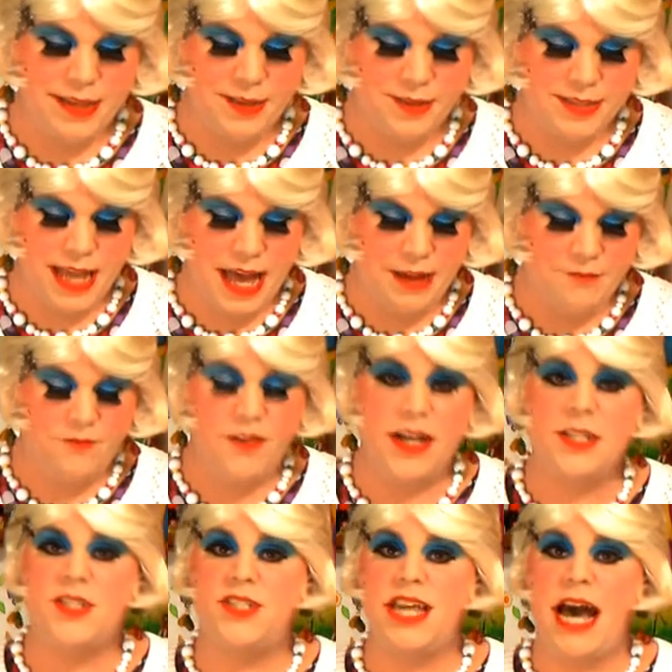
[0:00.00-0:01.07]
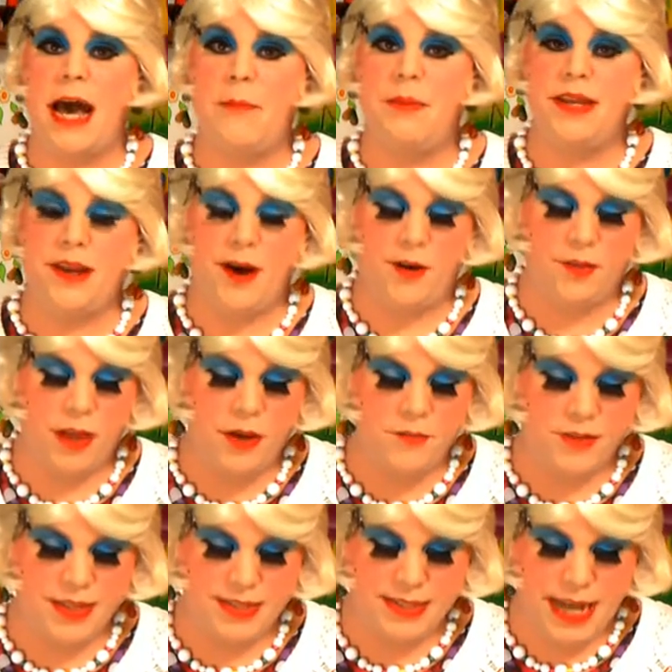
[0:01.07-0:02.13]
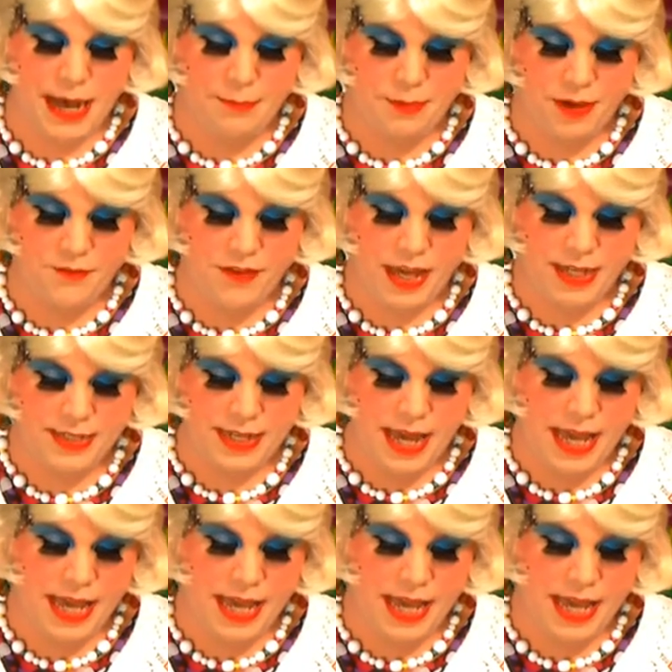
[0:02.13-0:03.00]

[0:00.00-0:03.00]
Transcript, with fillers: It looks like fudge topping all over the top of it.